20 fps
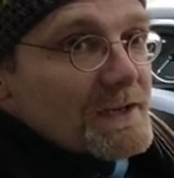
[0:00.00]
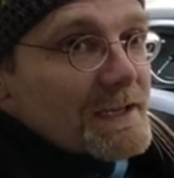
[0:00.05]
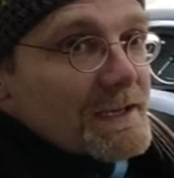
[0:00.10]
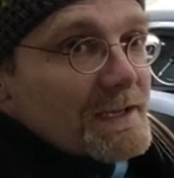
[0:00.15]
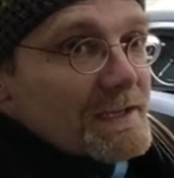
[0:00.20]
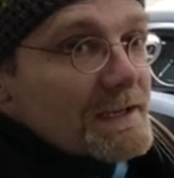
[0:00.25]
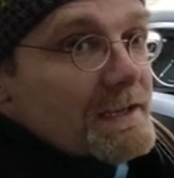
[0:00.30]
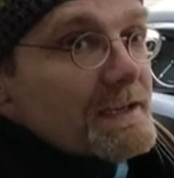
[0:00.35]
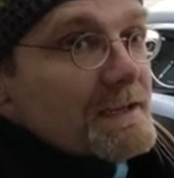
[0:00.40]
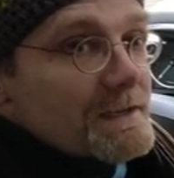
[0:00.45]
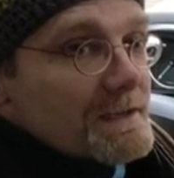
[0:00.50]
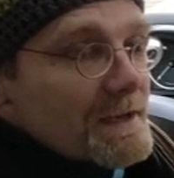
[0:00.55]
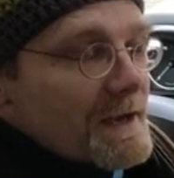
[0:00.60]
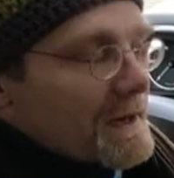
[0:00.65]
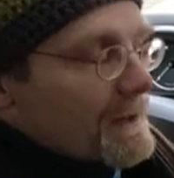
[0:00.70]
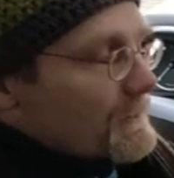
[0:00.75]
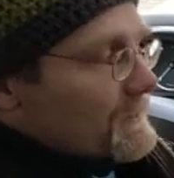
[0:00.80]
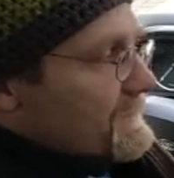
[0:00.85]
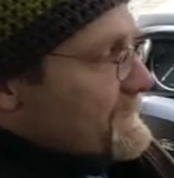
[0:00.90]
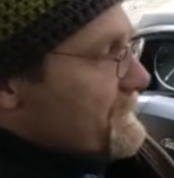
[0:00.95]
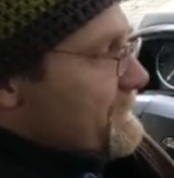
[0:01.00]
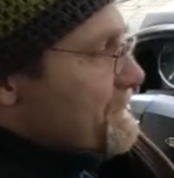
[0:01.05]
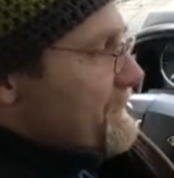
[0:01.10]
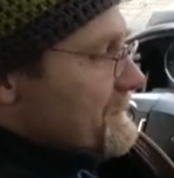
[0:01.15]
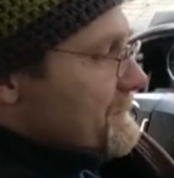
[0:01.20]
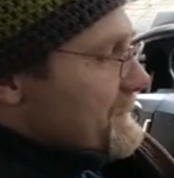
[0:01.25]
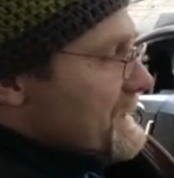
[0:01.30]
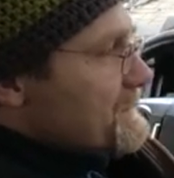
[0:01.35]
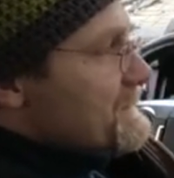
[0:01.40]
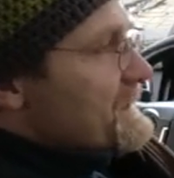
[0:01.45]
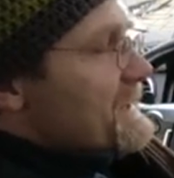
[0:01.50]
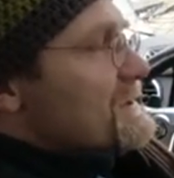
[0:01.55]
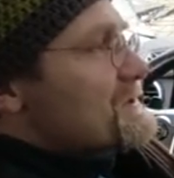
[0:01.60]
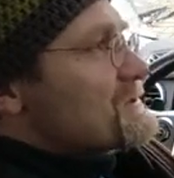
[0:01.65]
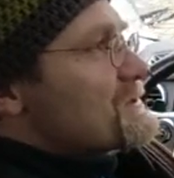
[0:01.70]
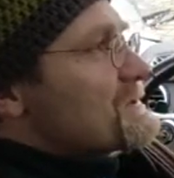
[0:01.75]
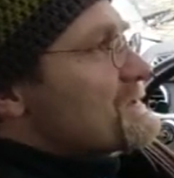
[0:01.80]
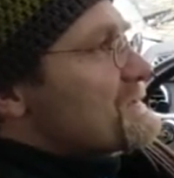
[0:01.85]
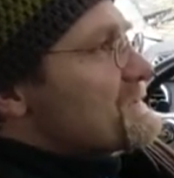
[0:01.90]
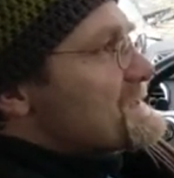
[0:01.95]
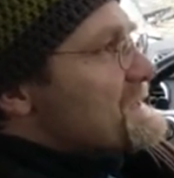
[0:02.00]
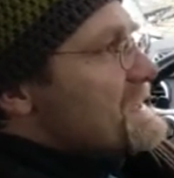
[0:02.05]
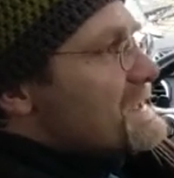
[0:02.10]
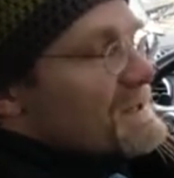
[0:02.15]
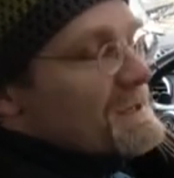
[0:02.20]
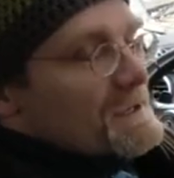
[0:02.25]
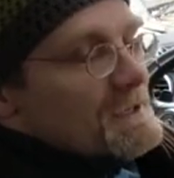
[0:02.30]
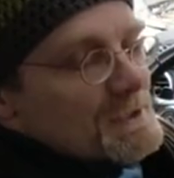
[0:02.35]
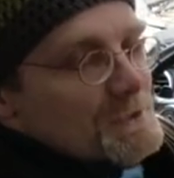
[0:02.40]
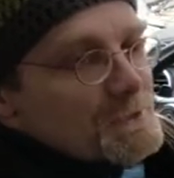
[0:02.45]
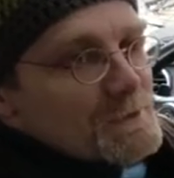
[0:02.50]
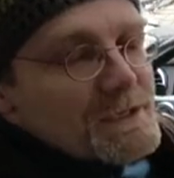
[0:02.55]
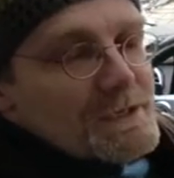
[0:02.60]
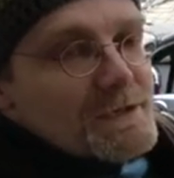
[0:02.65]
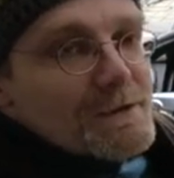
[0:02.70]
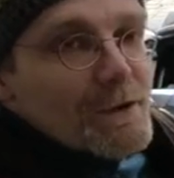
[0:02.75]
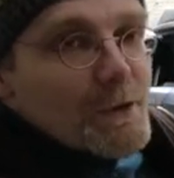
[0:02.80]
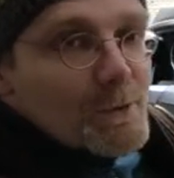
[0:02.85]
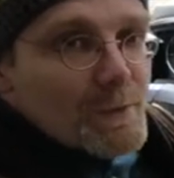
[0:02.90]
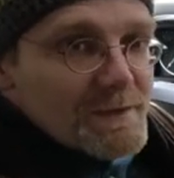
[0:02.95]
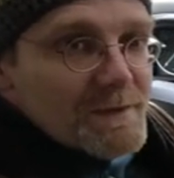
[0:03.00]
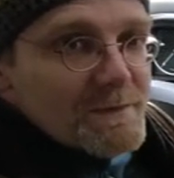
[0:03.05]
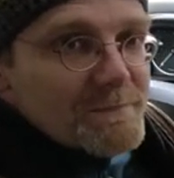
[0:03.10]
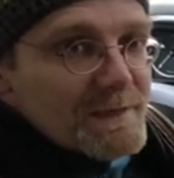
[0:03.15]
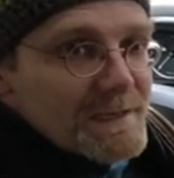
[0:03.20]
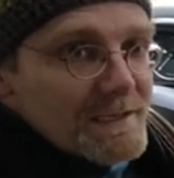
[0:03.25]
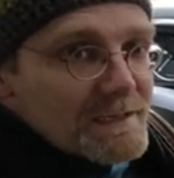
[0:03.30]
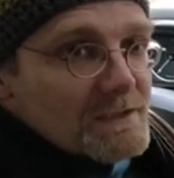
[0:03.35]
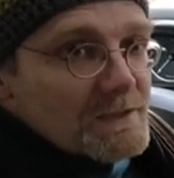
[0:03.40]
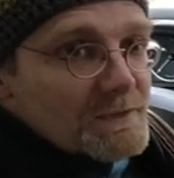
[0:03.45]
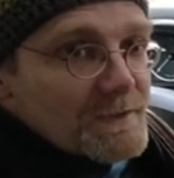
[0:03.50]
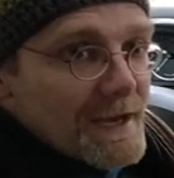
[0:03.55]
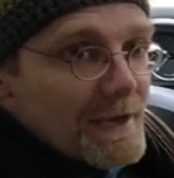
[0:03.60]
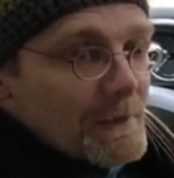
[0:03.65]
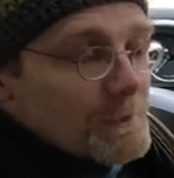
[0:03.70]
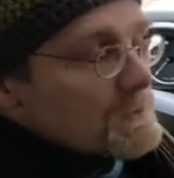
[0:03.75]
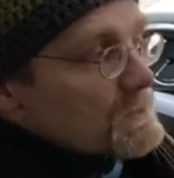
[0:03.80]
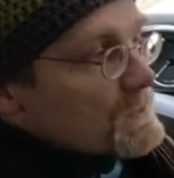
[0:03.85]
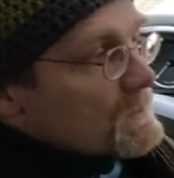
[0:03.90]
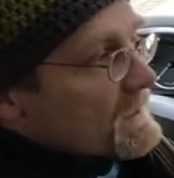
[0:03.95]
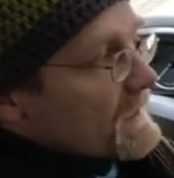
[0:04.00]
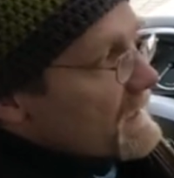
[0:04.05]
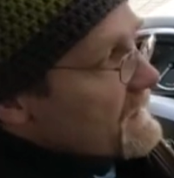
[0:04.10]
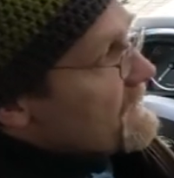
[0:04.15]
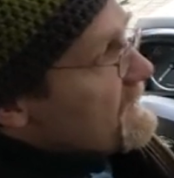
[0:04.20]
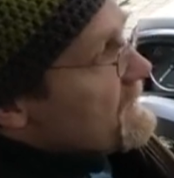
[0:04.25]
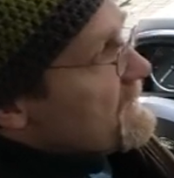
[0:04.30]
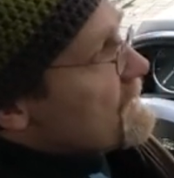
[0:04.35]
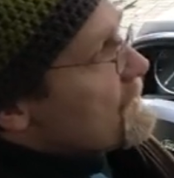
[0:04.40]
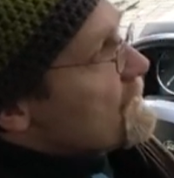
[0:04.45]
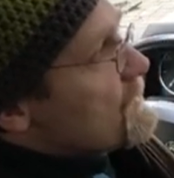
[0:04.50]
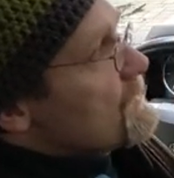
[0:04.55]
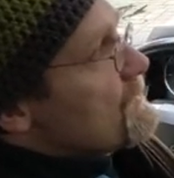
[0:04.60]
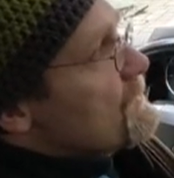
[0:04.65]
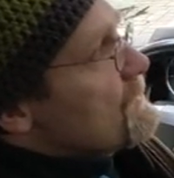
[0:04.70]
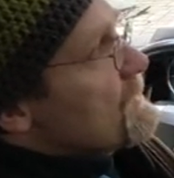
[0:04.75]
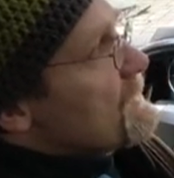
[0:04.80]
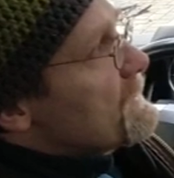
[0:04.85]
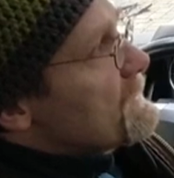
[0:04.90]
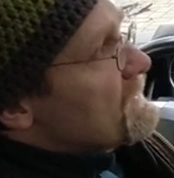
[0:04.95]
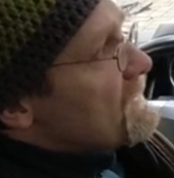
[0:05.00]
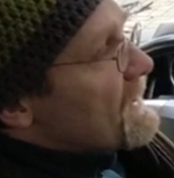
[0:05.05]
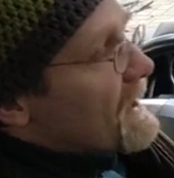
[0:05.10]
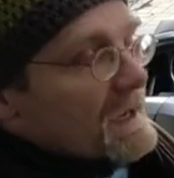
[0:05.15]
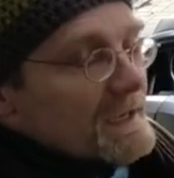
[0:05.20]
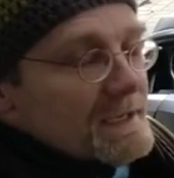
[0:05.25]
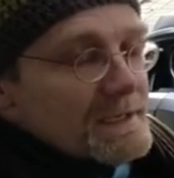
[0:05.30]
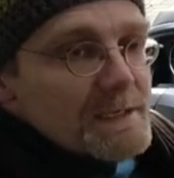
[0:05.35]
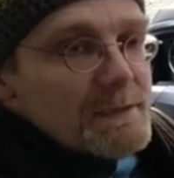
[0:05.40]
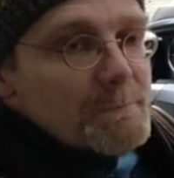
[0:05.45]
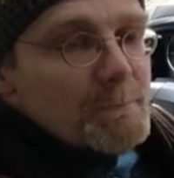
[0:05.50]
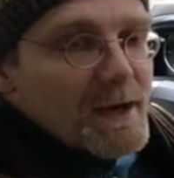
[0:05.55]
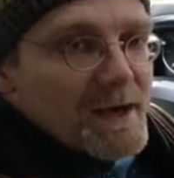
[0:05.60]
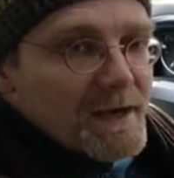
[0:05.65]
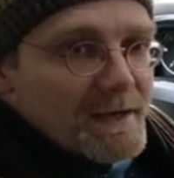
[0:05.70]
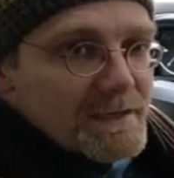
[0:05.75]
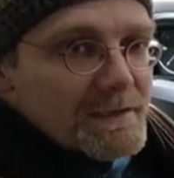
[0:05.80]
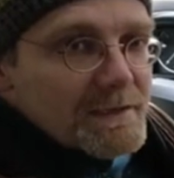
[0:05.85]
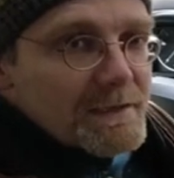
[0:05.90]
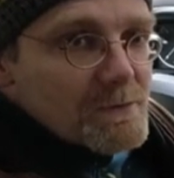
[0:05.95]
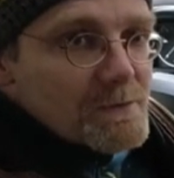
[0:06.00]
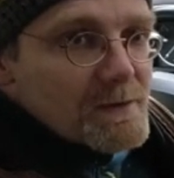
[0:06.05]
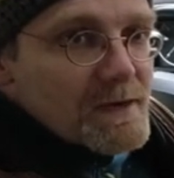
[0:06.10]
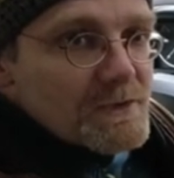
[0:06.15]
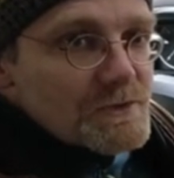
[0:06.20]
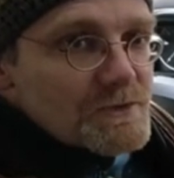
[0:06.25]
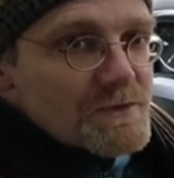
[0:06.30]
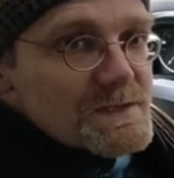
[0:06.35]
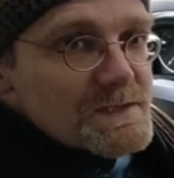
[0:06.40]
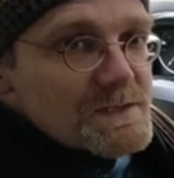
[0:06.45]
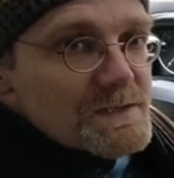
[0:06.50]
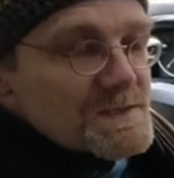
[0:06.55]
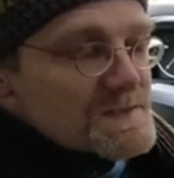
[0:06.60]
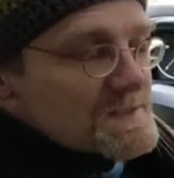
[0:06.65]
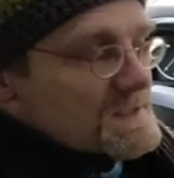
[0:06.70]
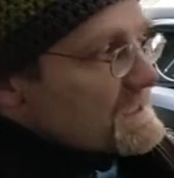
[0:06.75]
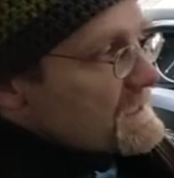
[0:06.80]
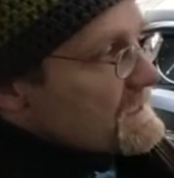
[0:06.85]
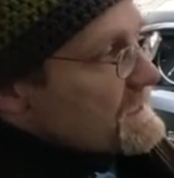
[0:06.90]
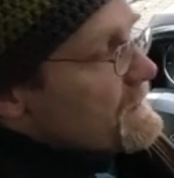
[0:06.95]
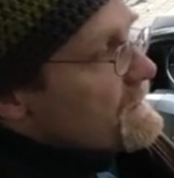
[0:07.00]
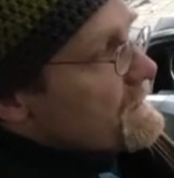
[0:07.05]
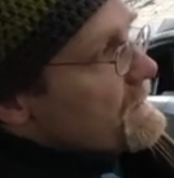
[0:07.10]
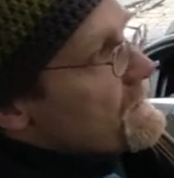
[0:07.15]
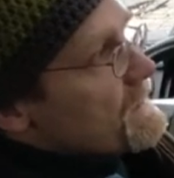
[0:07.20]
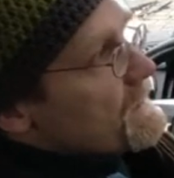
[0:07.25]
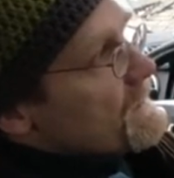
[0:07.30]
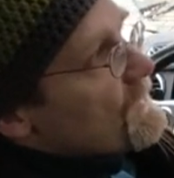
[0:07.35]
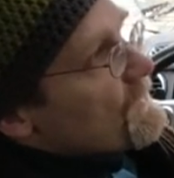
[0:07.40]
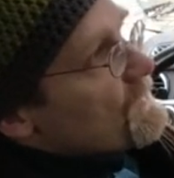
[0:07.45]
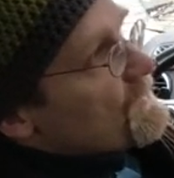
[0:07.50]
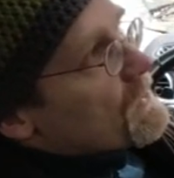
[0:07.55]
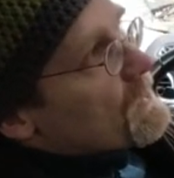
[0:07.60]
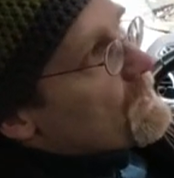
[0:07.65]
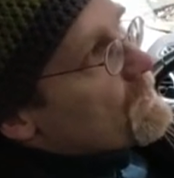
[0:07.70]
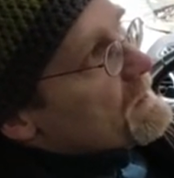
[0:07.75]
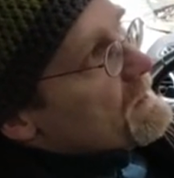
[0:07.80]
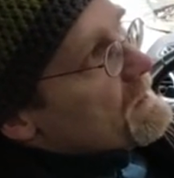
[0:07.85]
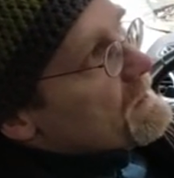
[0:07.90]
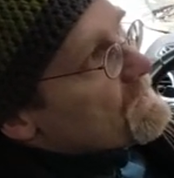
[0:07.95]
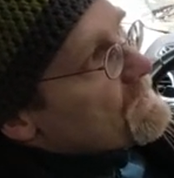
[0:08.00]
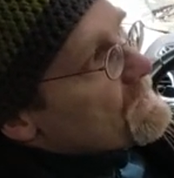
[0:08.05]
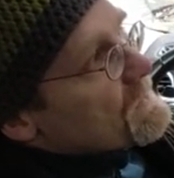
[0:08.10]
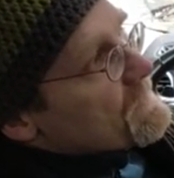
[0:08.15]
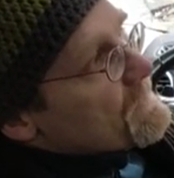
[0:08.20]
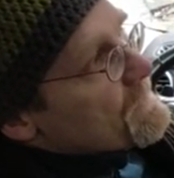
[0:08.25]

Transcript: to get in and out maybe I should have said, you can lower the vehicle down to get into tiny parking garages in the city. So especially